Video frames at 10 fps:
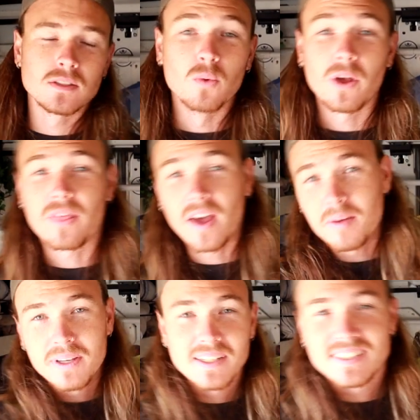So with
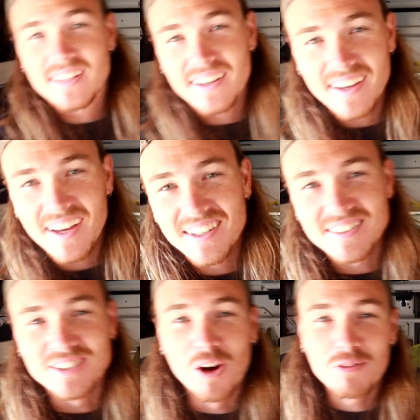that being said, guys,
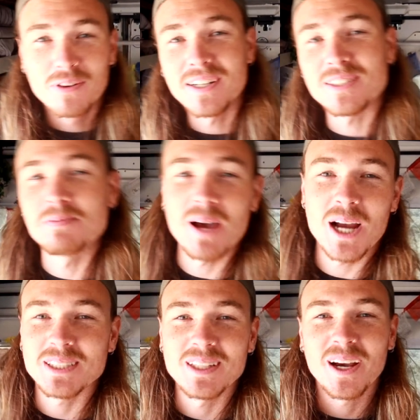don't forget to
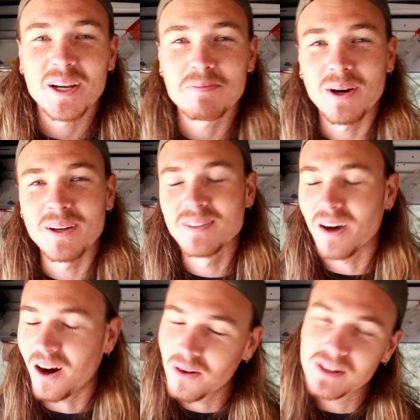smash the like button,
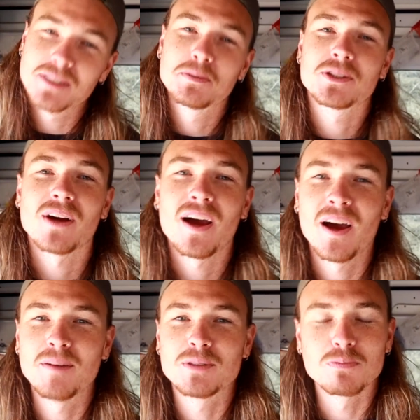always
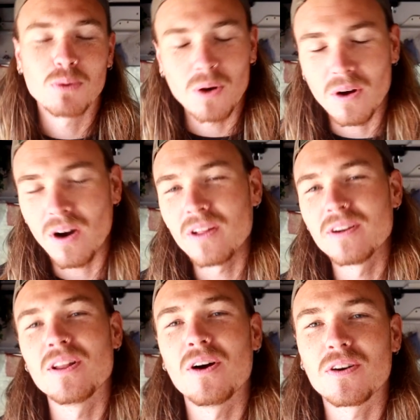subscribe, support all
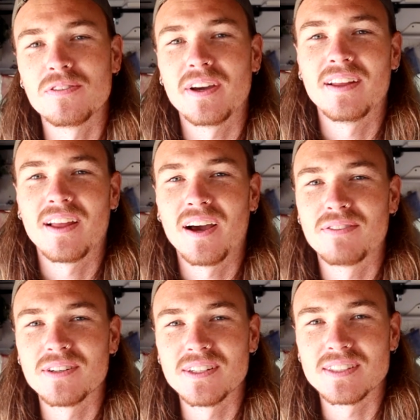your local van
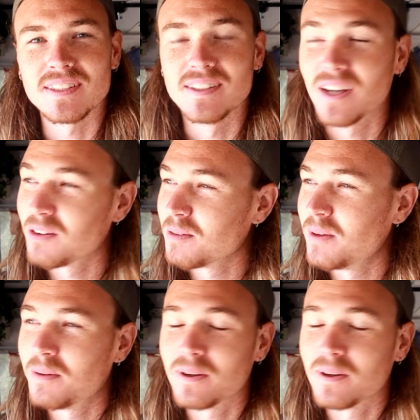lifers, and don't